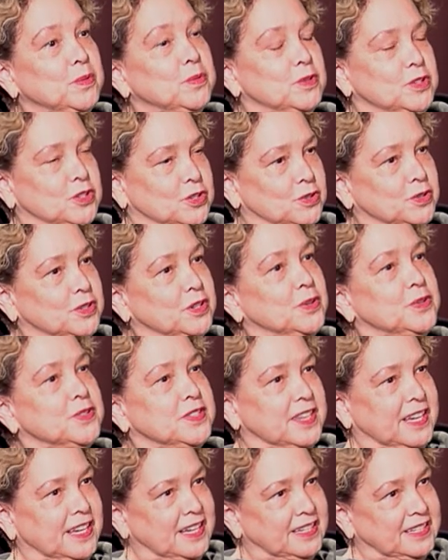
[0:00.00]
Richard
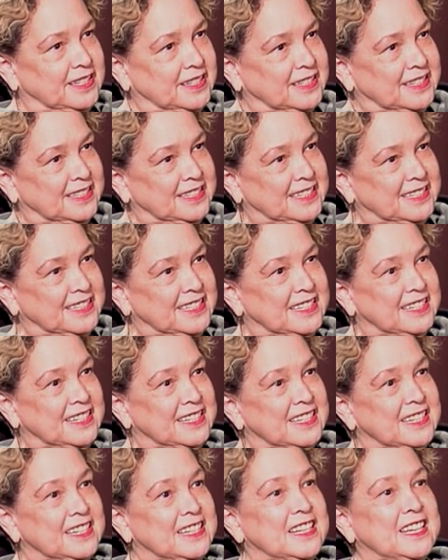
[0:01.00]
Auzenne.
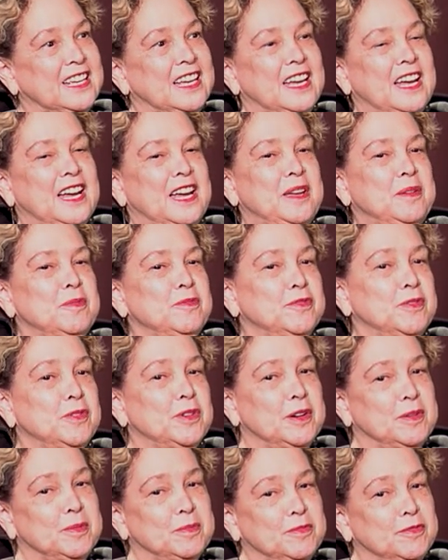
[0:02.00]
I am
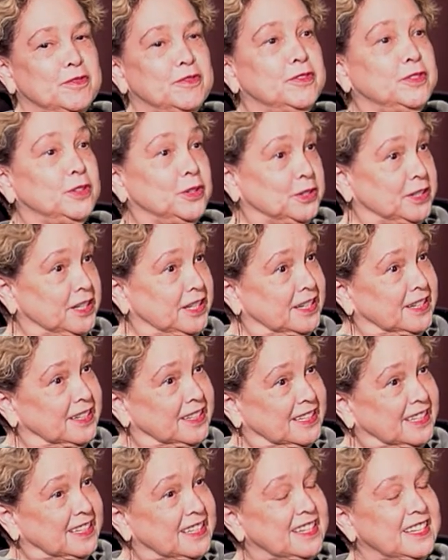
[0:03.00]
from Florida.
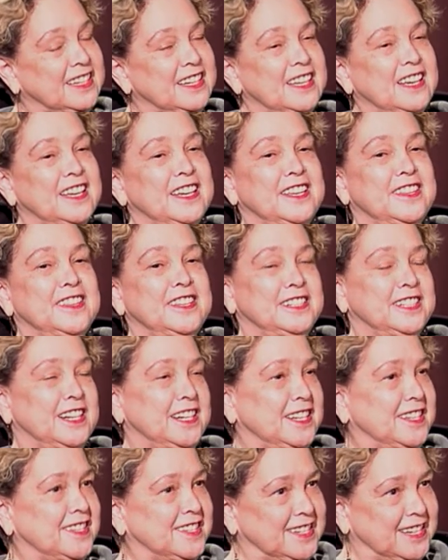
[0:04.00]
I am in the
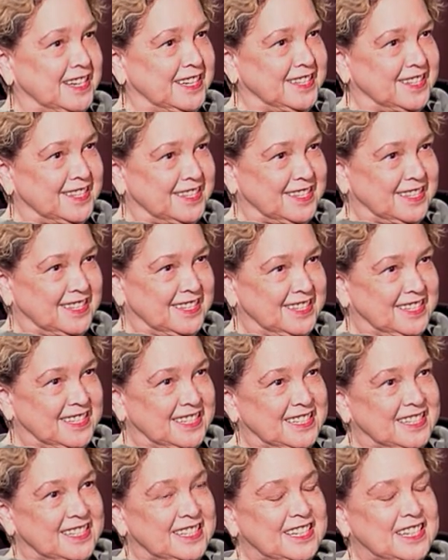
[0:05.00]
United States,
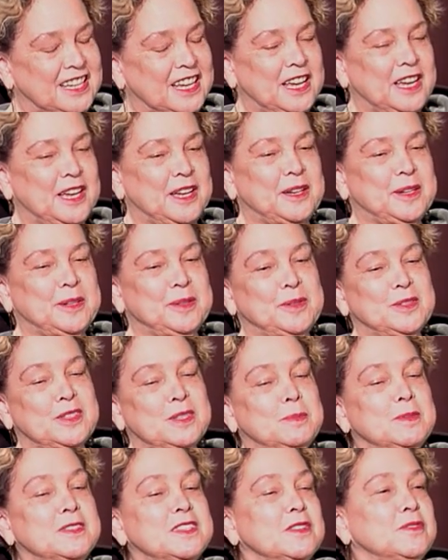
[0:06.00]

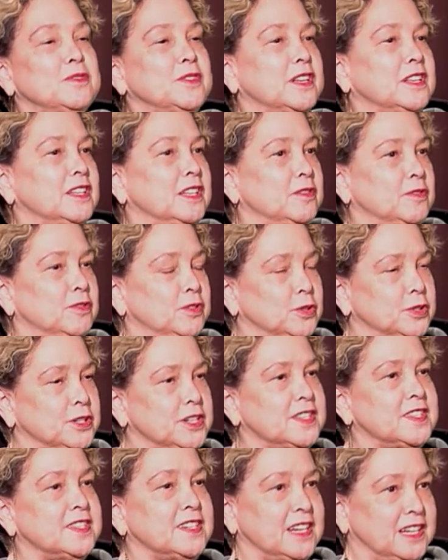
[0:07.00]
specifically Florida
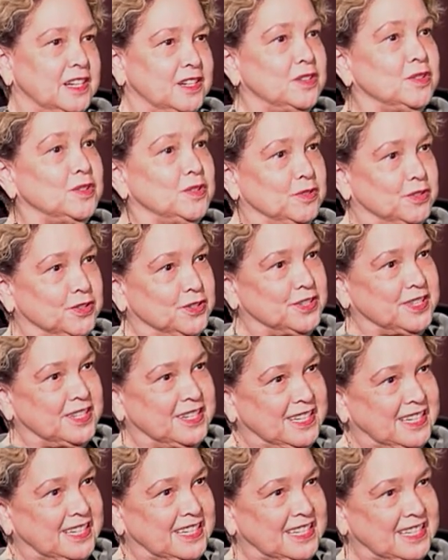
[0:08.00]
State
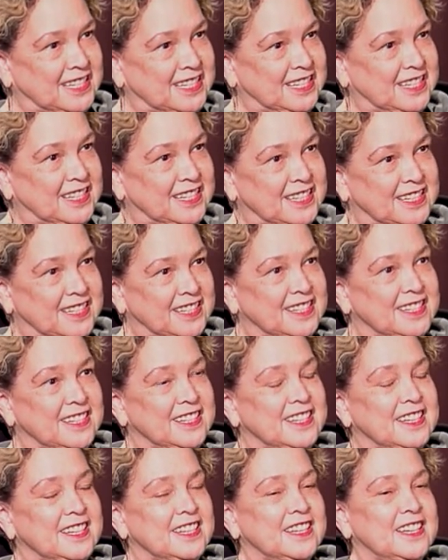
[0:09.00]
University.
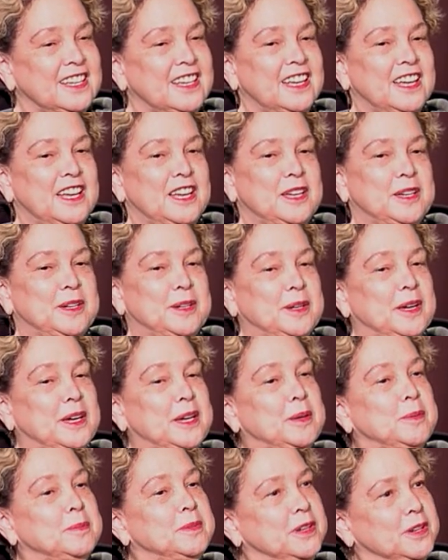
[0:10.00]
I
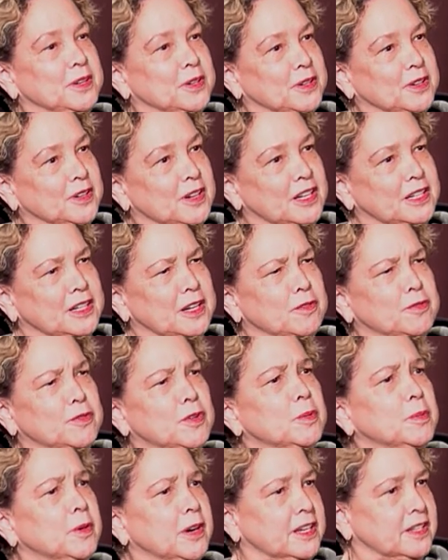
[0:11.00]
am here on a
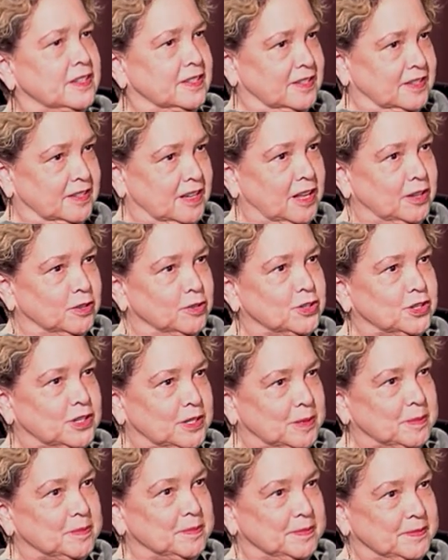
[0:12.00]
Fulbright
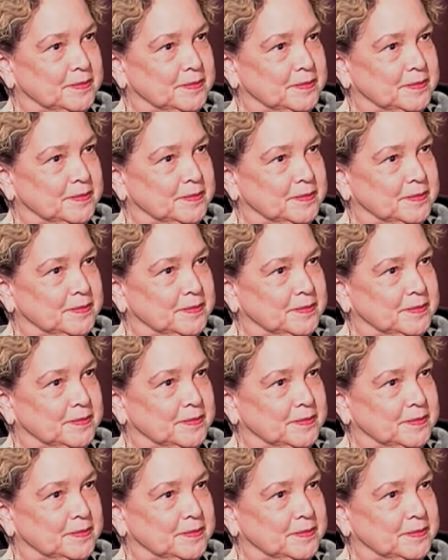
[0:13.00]
scholarship.